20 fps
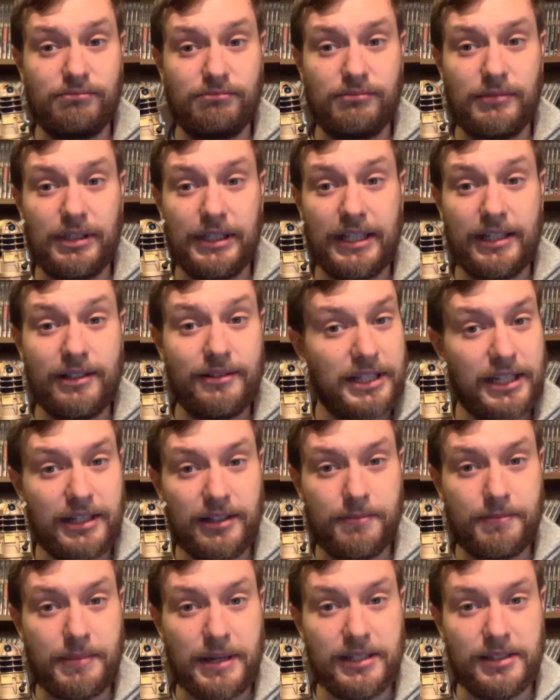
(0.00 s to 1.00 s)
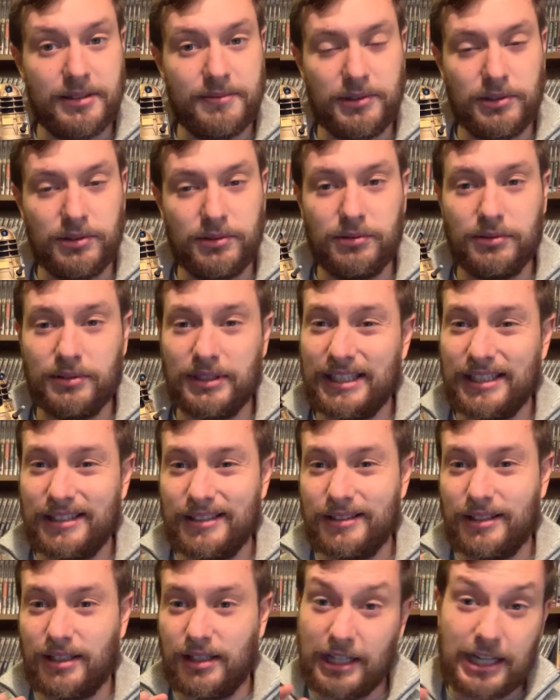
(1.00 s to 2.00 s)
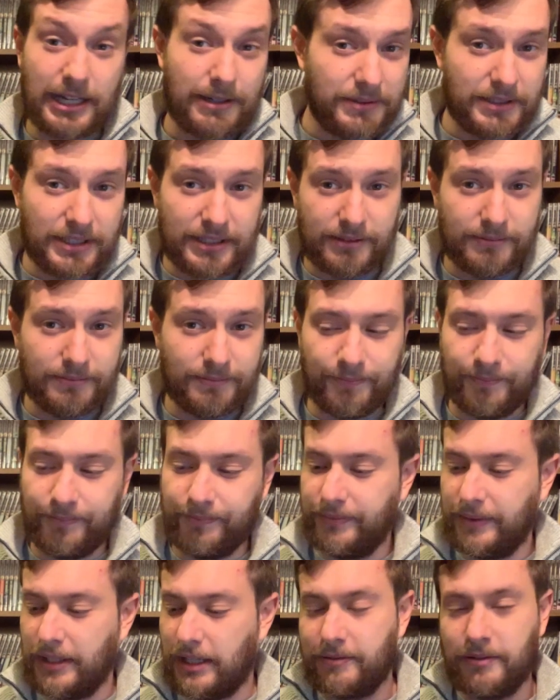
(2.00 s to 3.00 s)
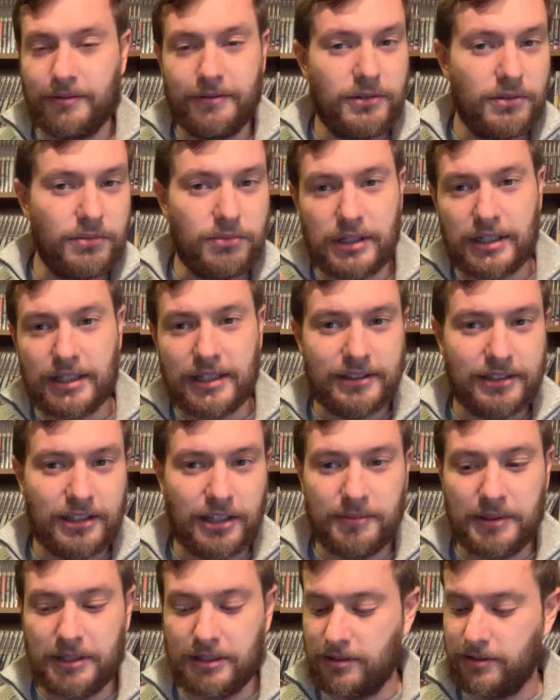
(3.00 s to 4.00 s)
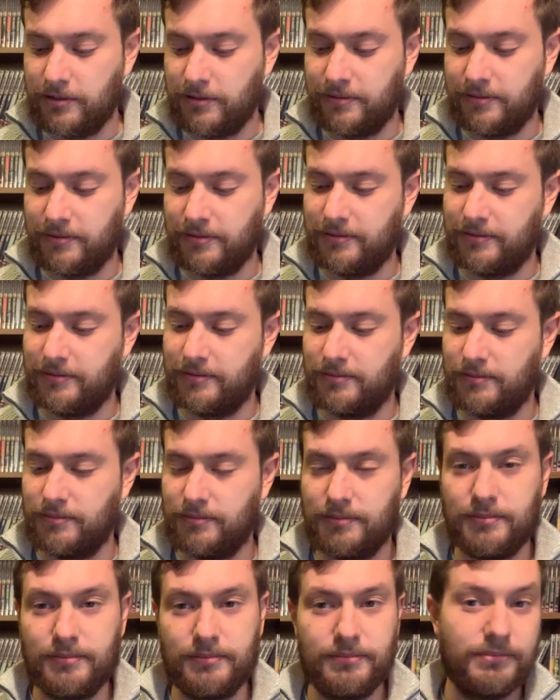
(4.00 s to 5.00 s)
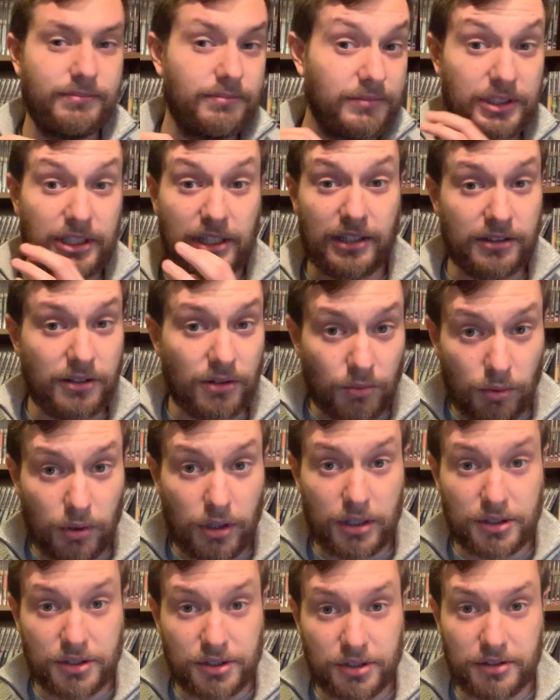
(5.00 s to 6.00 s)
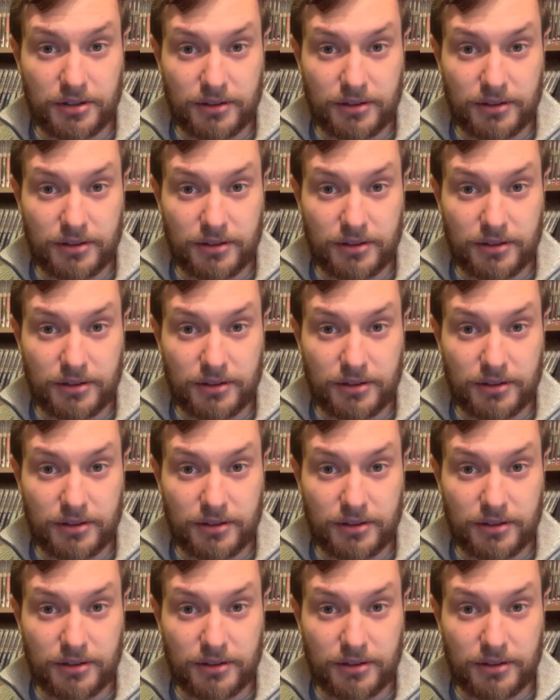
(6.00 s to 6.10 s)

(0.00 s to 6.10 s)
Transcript: Again, take the base model and adapt it. Have a few wires coming off, darker wash,